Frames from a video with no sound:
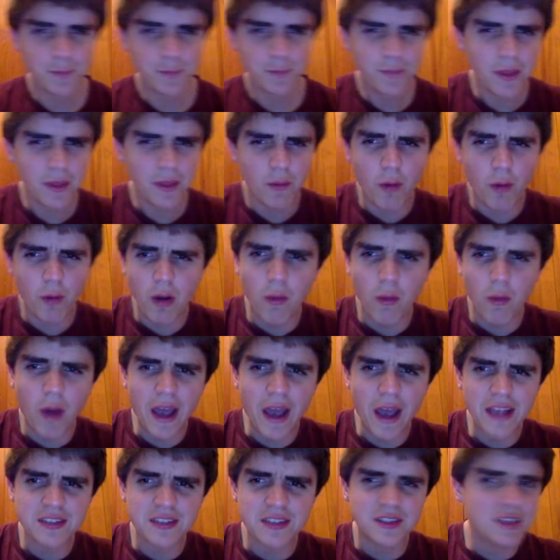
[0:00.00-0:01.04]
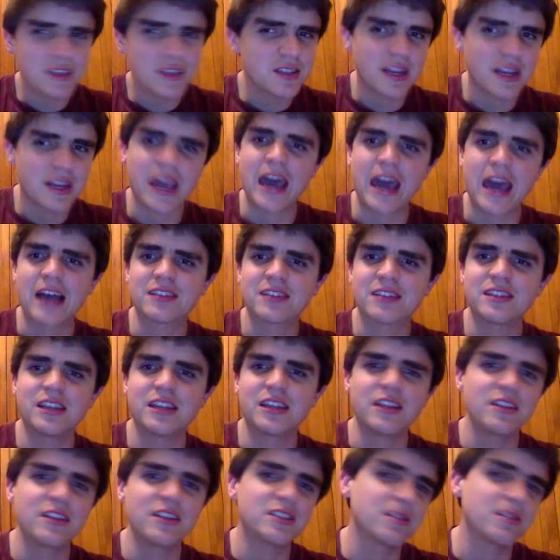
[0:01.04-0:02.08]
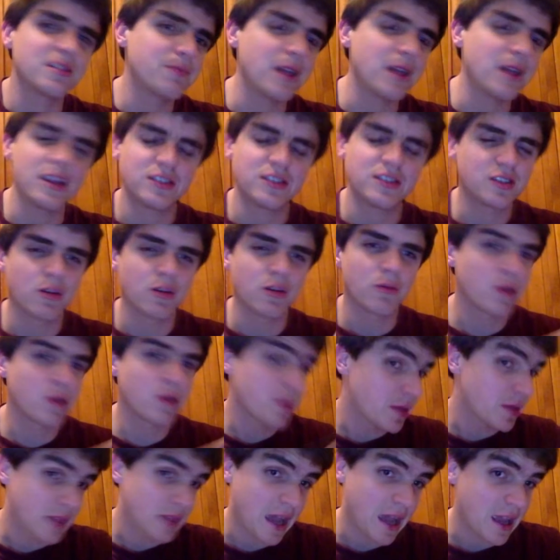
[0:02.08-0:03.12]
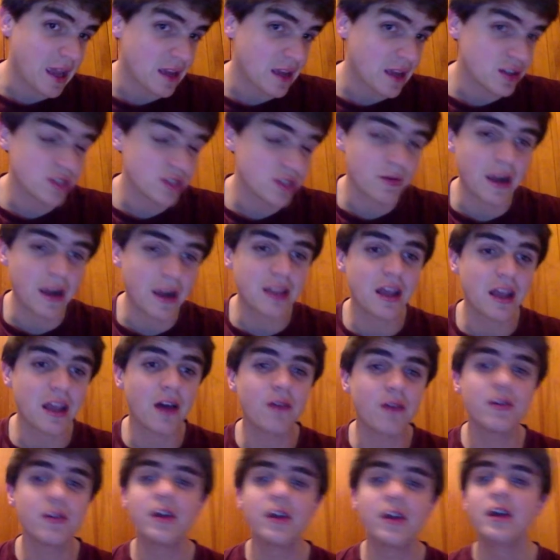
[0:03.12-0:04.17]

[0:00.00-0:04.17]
Why is this an acid and this a base? Don't worry about that yet. Just write down